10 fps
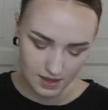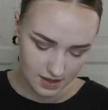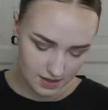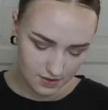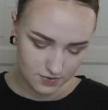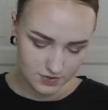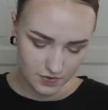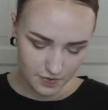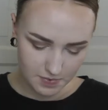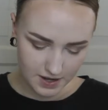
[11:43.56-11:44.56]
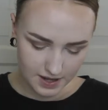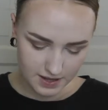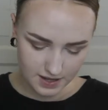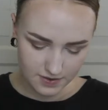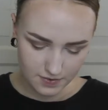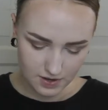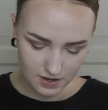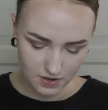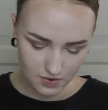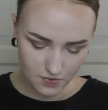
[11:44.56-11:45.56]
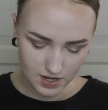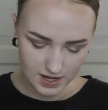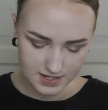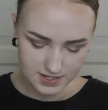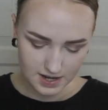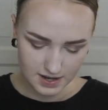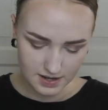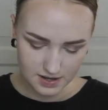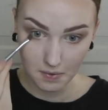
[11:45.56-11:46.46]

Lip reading: And also applying that to the lower lash line.